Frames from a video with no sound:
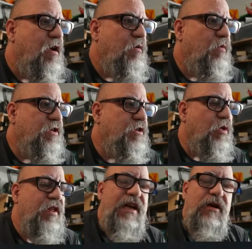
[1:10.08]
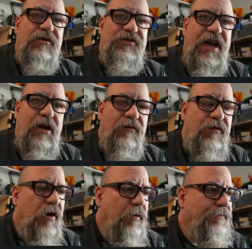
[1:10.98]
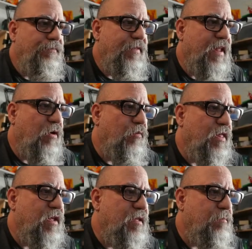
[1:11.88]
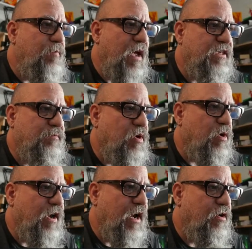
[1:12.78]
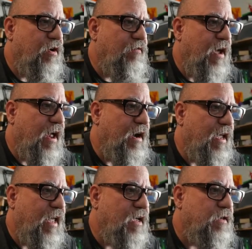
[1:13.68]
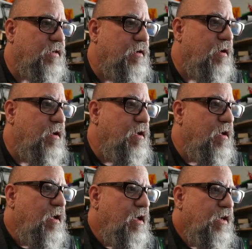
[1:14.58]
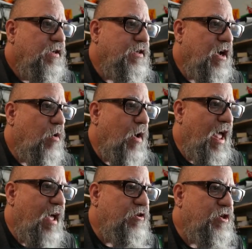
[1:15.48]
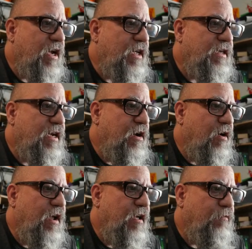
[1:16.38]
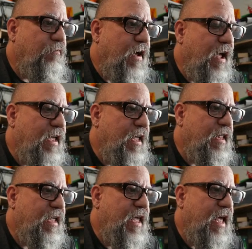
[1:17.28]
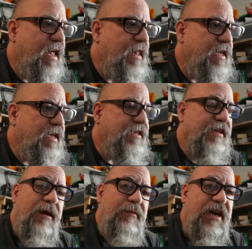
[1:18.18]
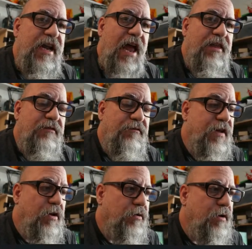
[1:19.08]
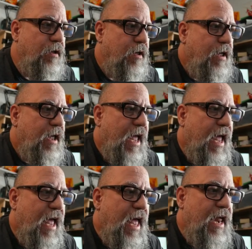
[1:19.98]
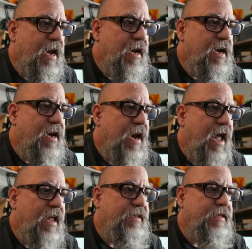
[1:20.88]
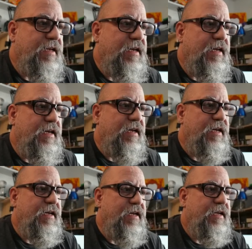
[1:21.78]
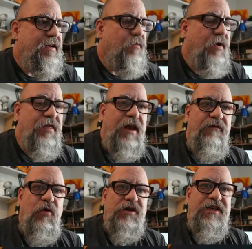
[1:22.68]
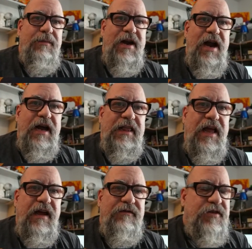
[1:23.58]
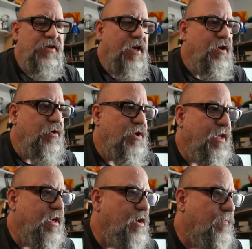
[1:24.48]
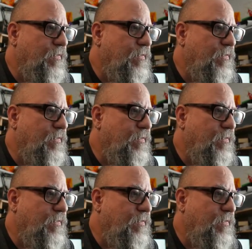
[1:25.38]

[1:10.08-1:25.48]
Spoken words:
which is only the Hero's Downfall. Not really the best pull that I could have gotten, I guess. So I have a chance here if I can get the Solemnity onto the field and not, well then of course get my 9 lives as I usually do.